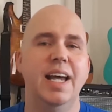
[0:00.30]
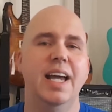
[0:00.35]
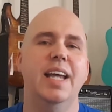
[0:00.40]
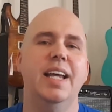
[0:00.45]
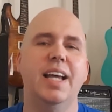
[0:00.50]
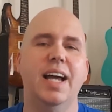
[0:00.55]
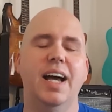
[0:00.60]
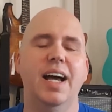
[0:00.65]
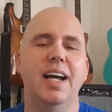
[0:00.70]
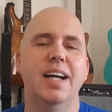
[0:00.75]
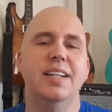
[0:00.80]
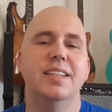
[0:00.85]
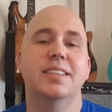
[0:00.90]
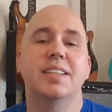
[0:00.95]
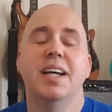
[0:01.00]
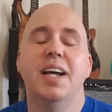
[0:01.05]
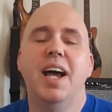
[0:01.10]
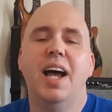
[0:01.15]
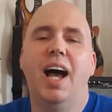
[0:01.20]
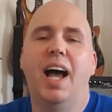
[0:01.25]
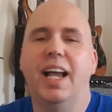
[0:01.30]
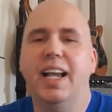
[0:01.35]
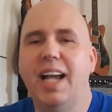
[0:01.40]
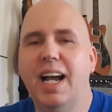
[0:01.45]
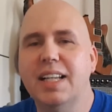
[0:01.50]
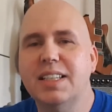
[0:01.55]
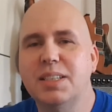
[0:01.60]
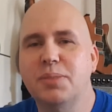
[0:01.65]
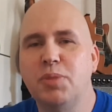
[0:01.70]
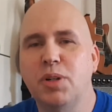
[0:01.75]
Hey guys, I
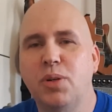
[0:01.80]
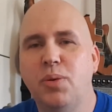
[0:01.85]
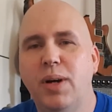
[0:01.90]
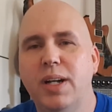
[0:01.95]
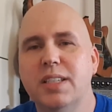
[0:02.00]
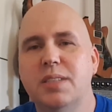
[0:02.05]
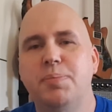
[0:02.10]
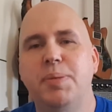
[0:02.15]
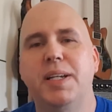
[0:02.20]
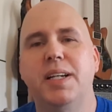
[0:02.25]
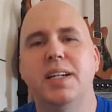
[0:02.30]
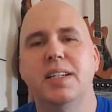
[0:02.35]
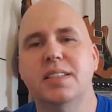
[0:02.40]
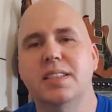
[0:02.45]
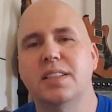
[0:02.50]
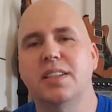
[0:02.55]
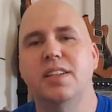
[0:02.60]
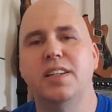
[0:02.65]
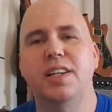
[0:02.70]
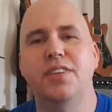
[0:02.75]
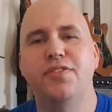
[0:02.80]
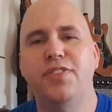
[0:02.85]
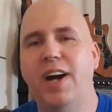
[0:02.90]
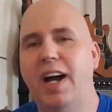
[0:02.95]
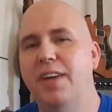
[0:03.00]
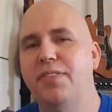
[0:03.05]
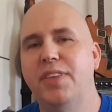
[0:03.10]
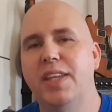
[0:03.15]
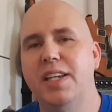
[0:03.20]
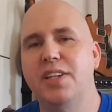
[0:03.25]
got some requests because of the
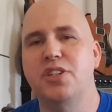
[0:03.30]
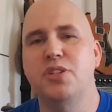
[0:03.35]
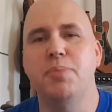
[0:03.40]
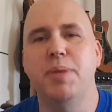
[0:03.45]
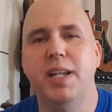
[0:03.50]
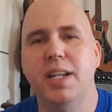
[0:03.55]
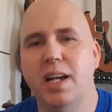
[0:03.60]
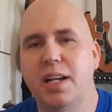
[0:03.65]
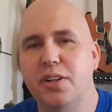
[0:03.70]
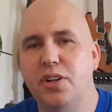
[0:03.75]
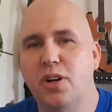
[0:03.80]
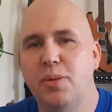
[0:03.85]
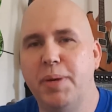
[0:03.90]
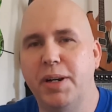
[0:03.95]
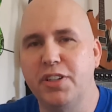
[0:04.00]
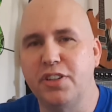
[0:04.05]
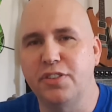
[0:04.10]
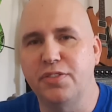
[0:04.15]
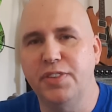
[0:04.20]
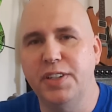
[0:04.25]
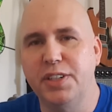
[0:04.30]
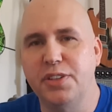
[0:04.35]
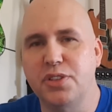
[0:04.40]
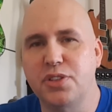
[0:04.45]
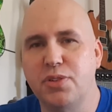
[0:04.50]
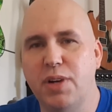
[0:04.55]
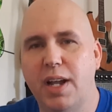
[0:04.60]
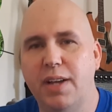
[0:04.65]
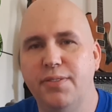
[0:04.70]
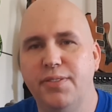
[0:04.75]
five things you may not know about your
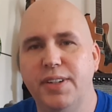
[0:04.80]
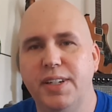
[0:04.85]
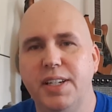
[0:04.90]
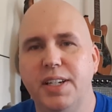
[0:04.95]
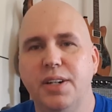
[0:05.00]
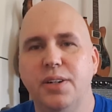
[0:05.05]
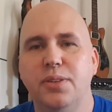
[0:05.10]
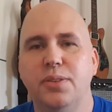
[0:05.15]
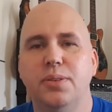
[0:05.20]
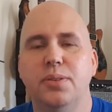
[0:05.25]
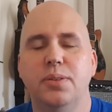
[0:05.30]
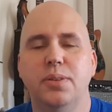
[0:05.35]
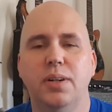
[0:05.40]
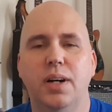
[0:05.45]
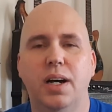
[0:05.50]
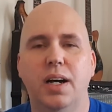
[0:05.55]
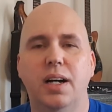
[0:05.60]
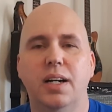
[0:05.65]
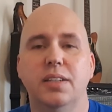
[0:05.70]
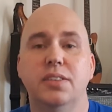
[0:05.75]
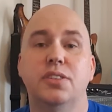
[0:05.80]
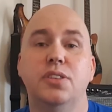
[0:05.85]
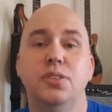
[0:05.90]
Fender Strat video uh,